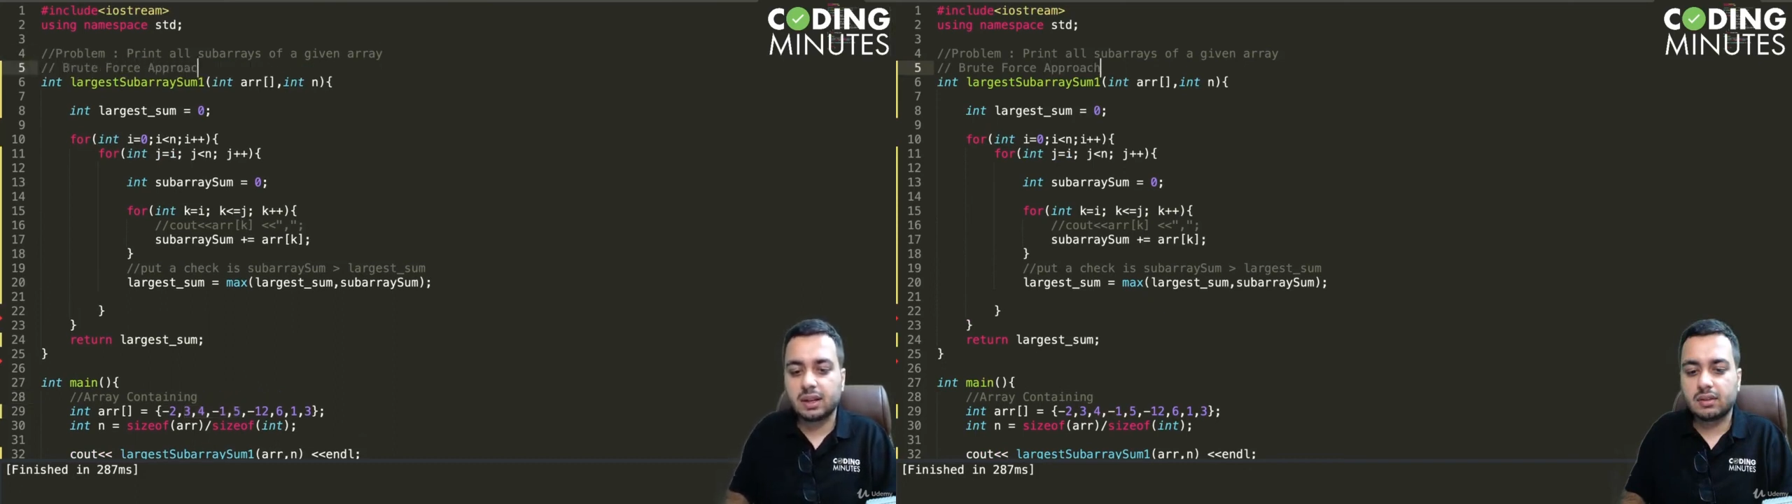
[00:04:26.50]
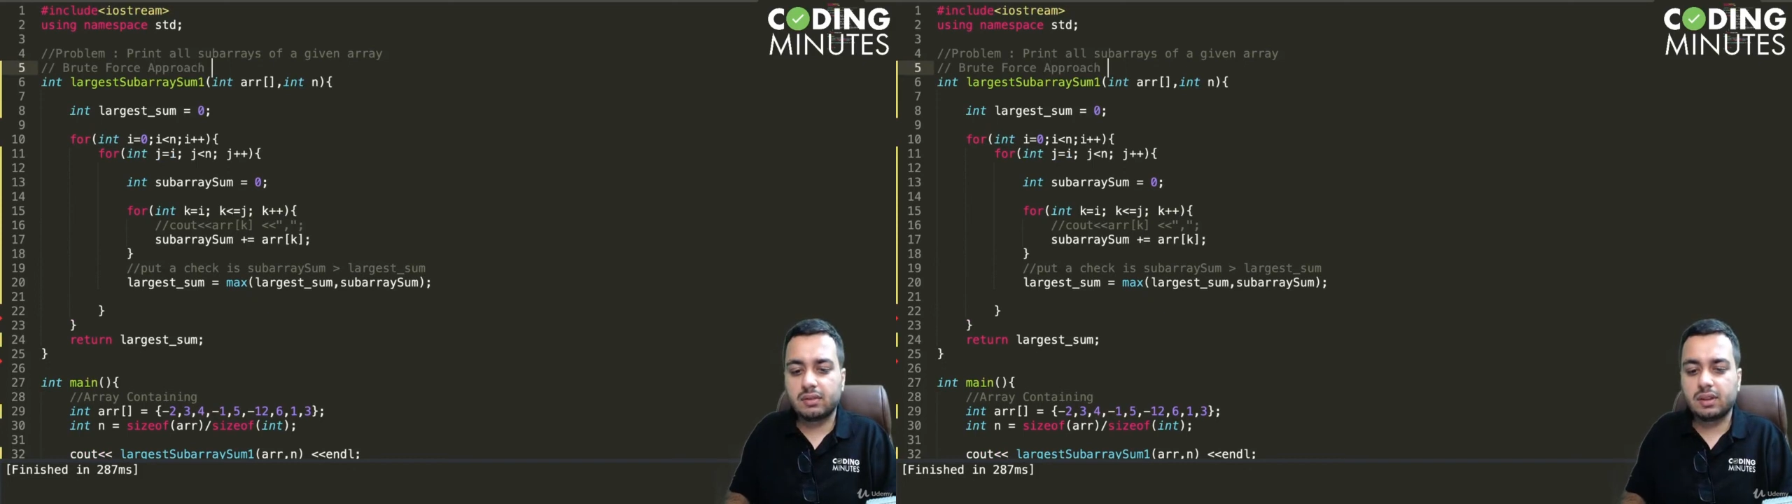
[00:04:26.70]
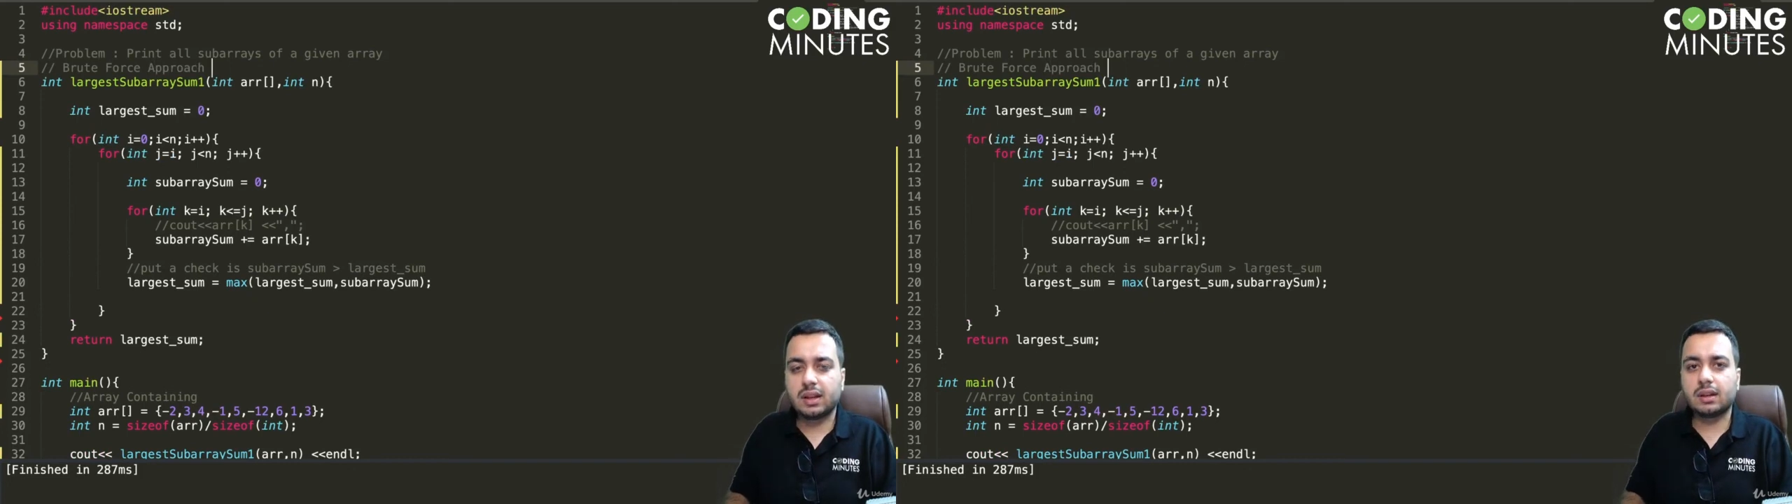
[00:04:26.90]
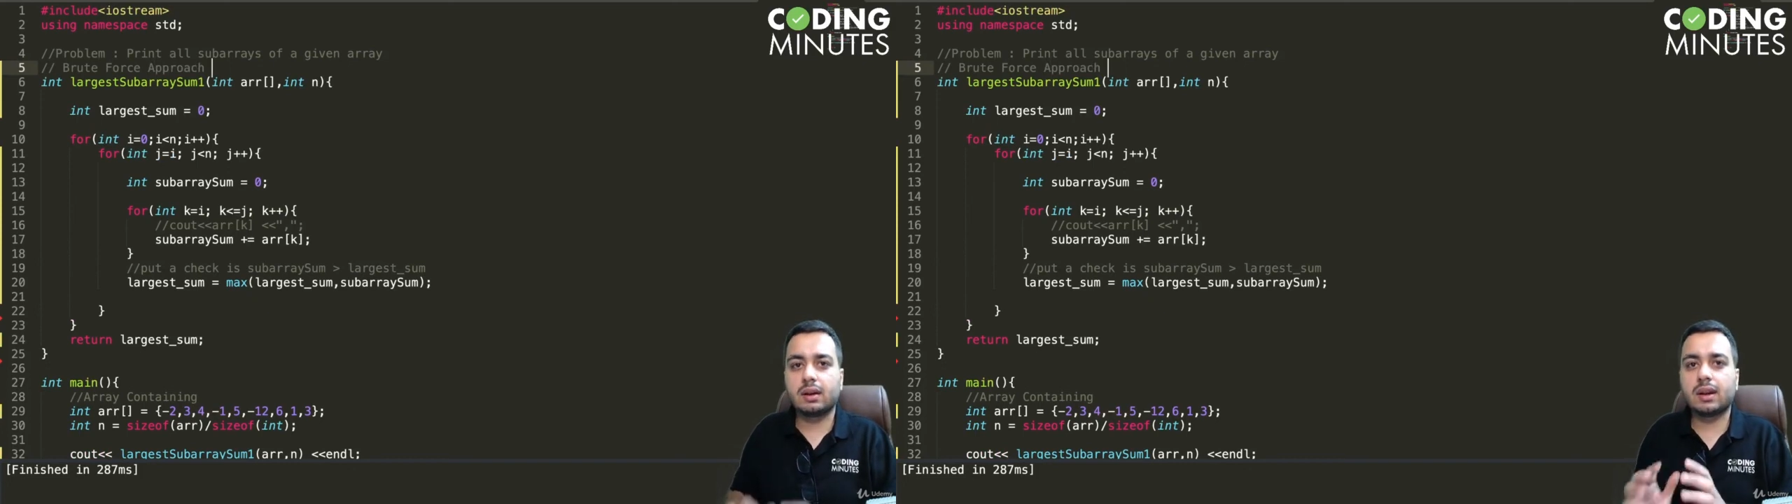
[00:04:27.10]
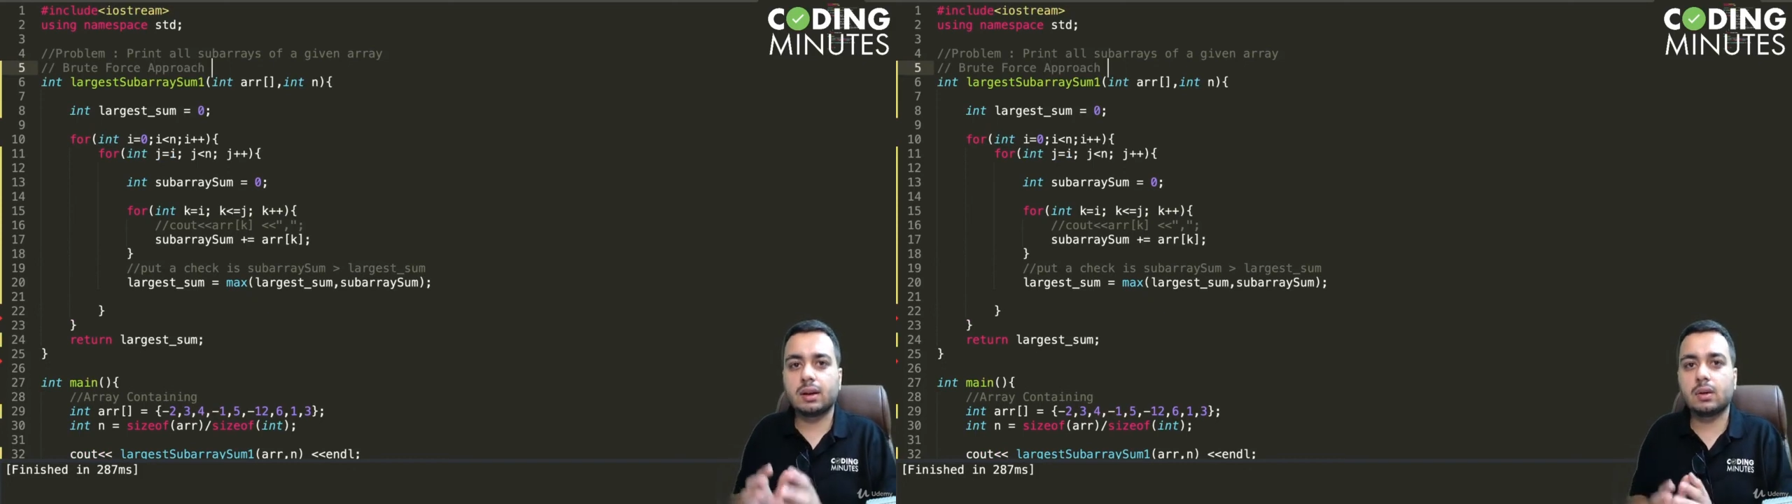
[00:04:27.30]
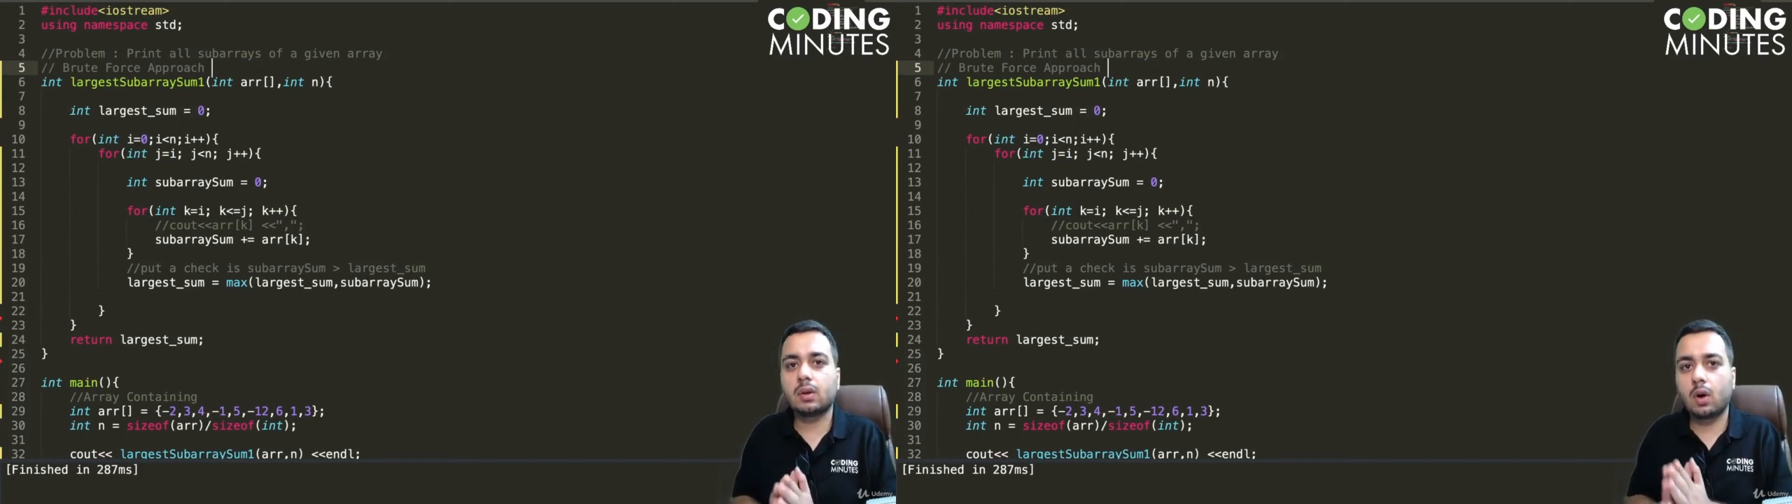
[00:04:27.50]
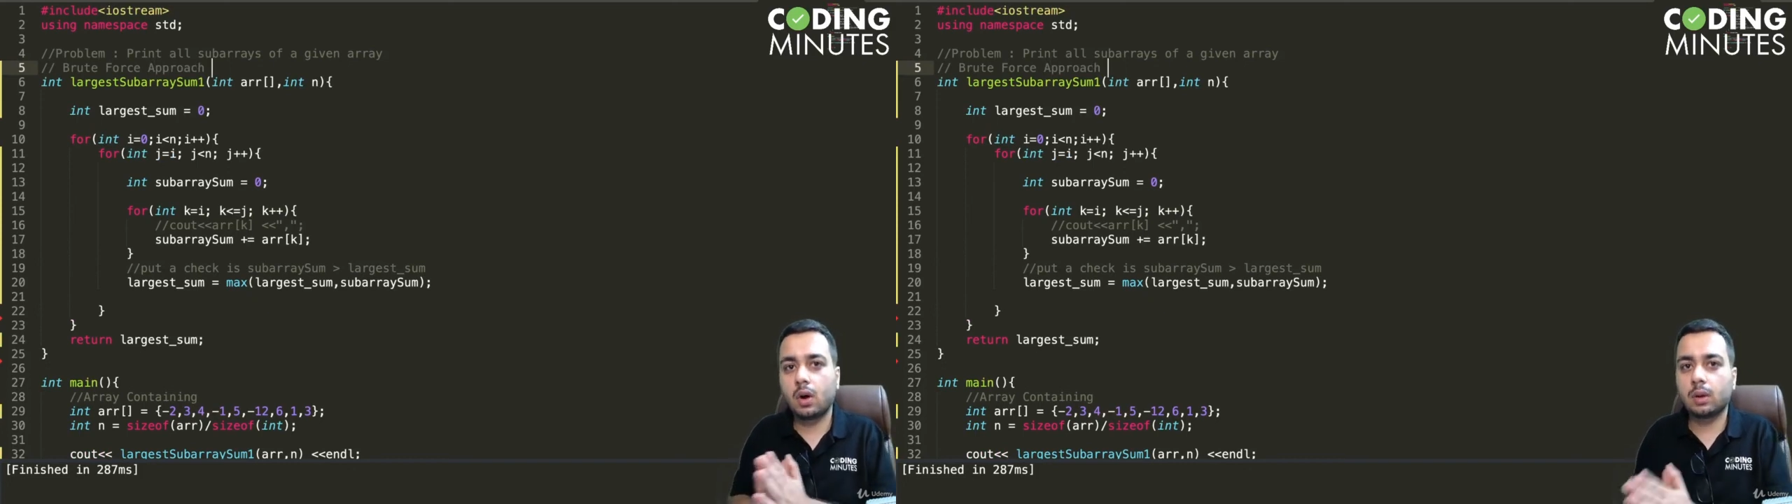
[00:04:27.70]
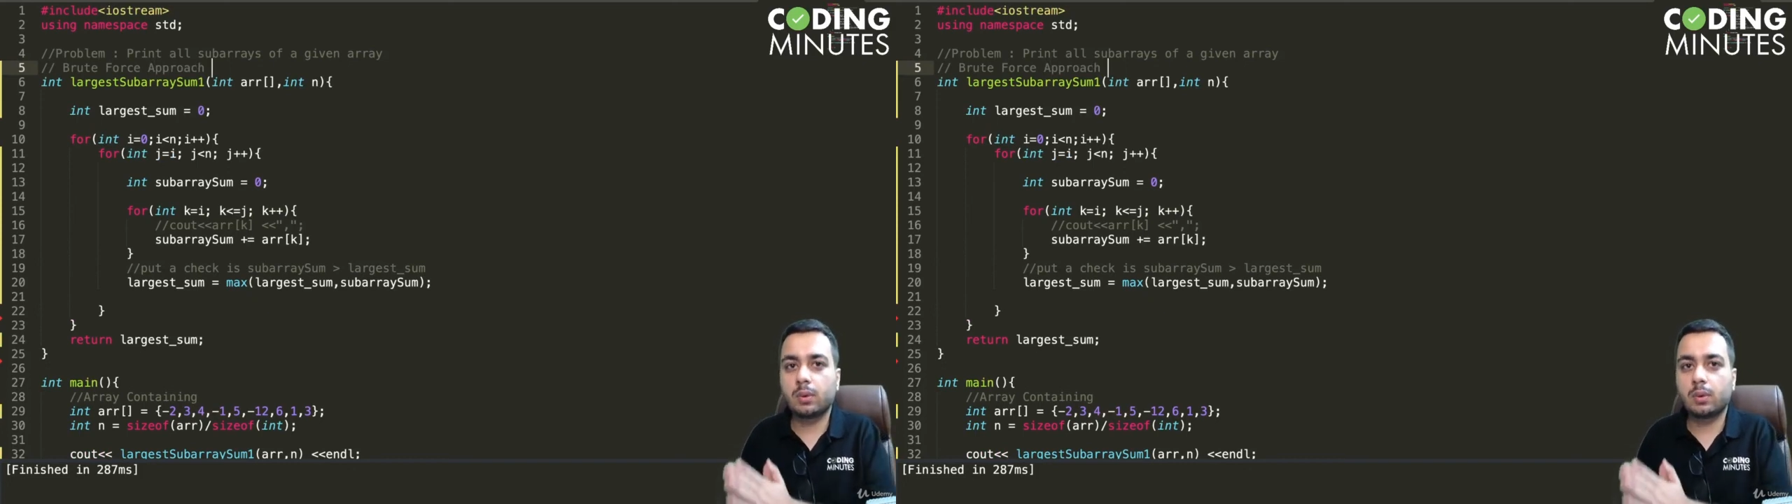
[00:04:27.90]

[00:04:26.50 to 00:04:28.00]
we are trying out all